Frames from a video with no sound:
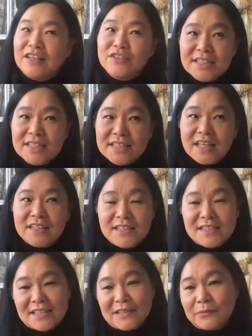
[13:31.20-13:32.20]
I actually
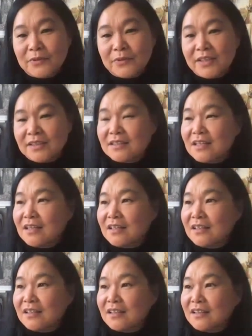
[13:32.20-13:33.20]
studied in Singapore at
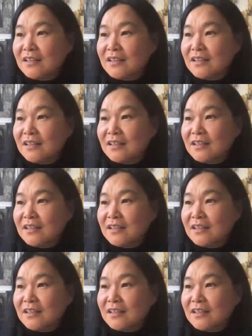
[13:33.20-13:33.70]
the time.